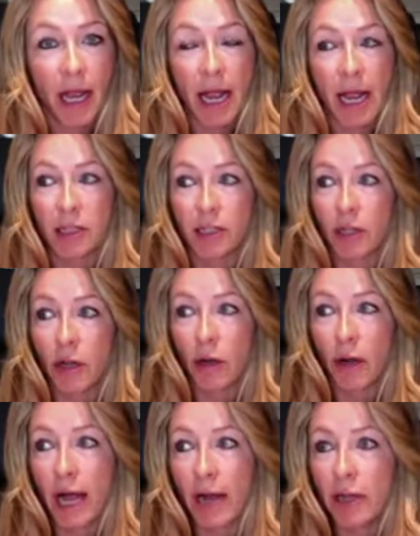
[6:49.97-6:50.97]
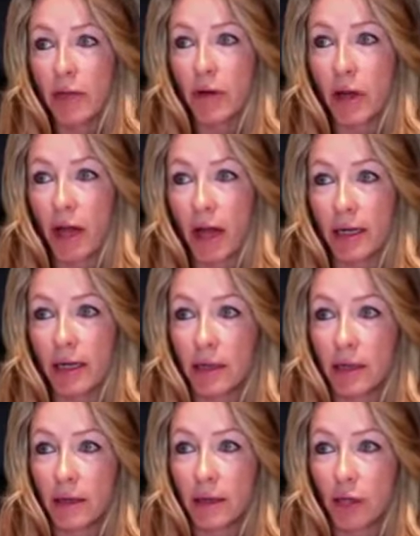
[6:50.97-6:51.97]
and so how do you not
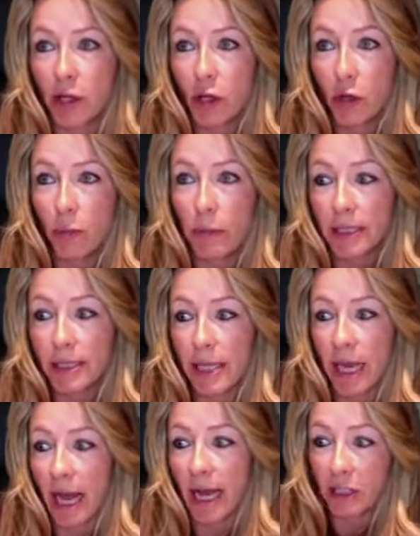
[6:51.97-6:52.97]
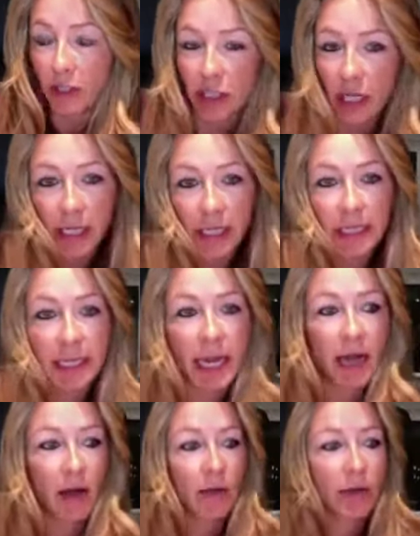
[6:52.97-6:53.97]
human side shut it
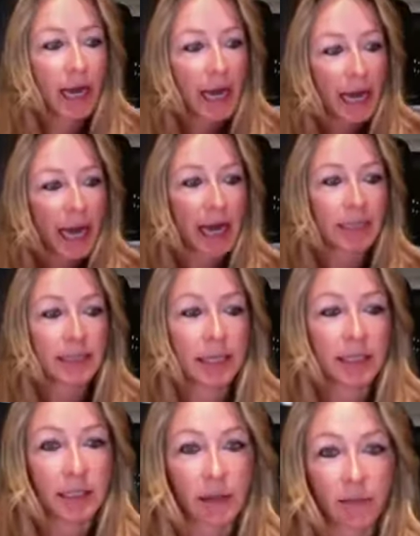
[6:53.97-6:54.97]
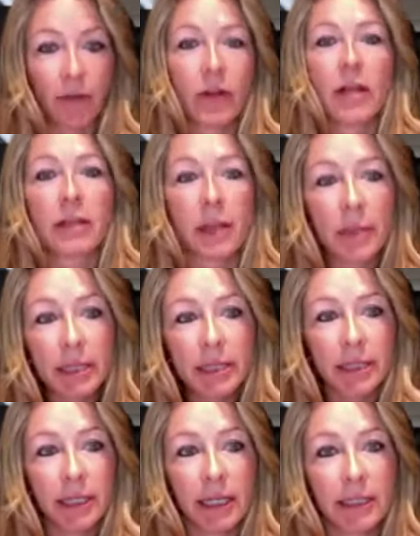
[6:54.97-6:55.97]
down and access the full
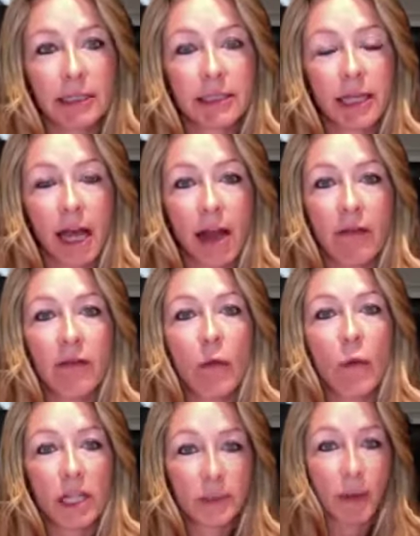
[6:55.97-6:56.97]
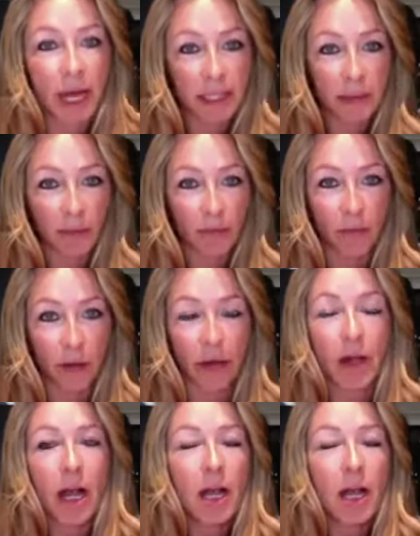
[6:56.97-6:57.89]
unlimited list of what's possible for you.